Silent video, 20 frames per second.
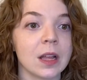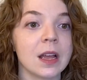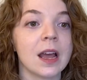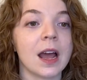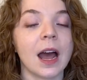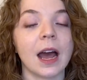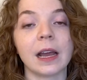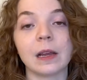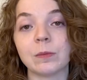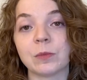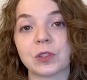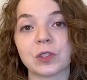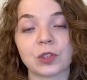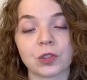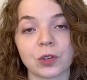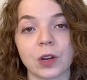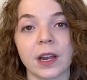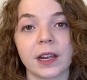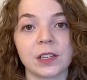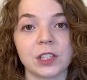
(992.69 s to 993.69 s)
I'm just
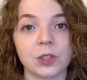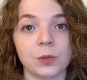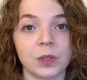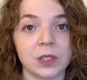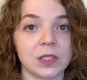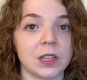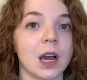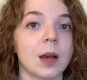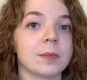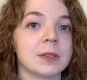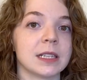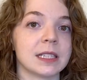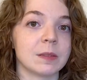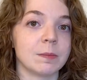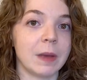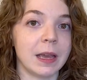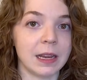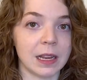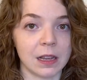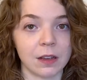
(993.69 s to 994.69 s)
trying to adopt as
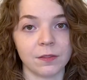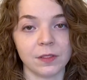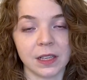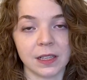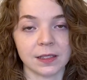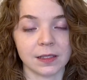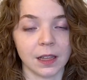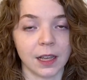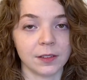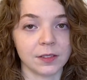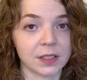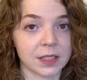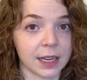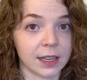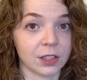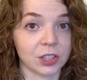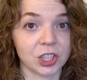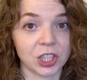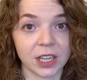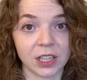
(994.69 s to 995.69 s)
many of these
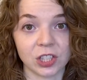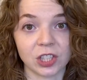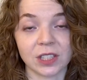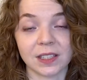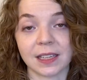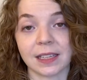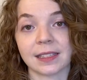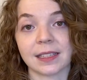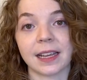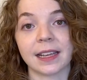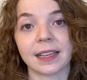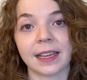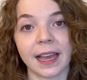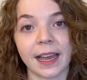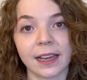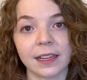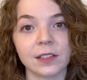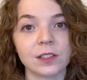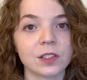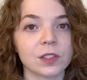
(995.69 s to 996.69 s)
lifestyle changes as I
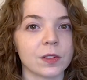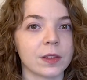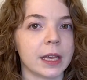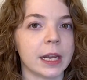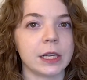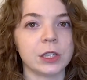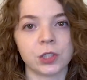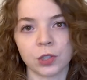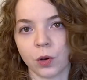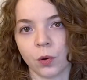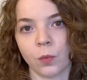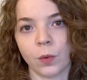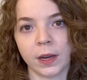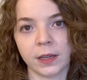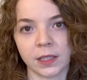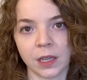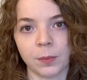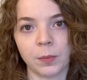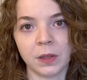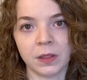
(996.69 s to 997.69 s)
can so that I don't wind
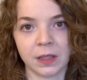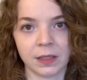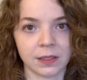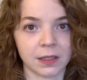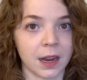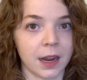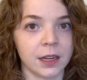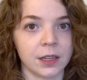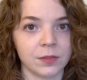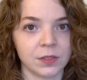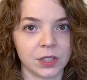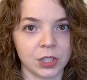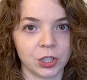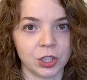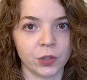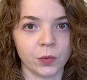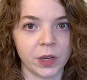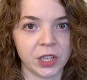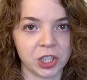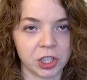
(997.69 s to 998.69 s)
up in this kind of
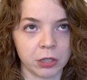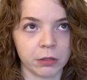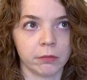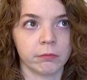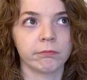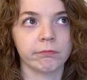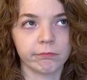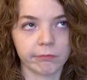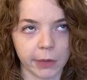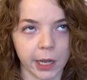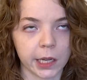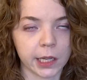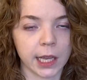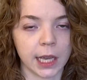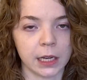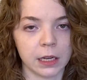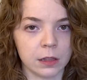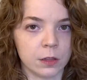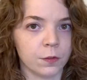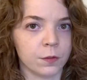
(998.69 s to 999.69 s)
situation
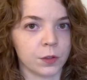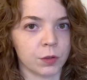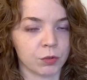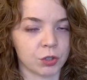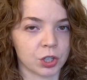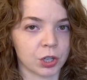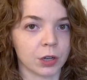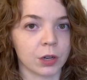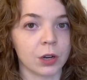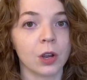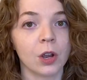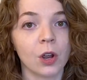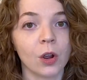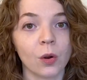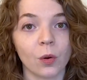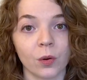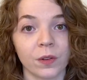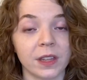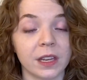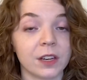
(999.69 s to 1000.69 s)
again in the future,
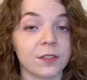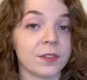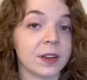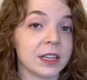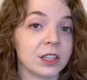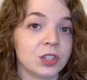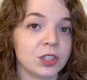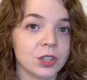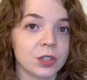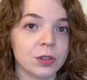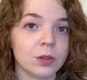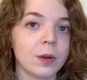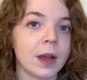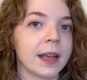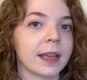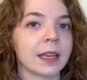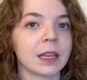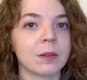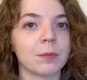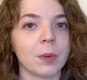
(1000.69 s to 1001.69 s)
or that if I do, I
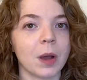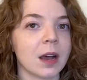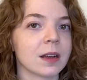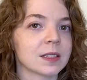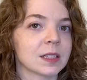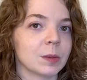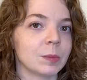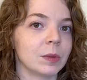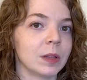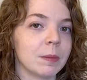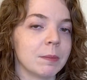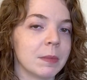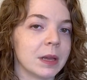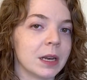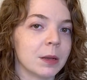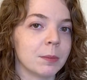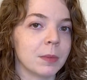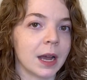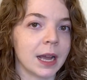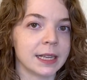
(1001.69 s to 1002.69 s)
can possibly
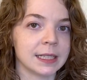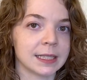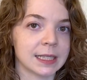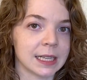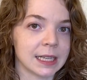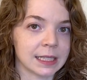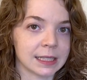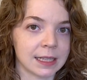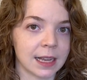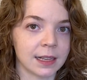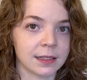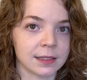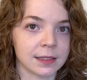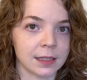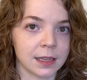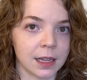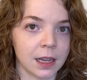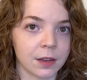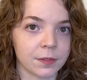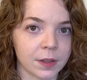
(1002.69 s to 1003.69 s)
minimize the
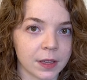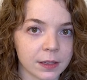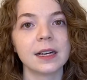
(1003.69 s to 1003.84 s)
intensity of it.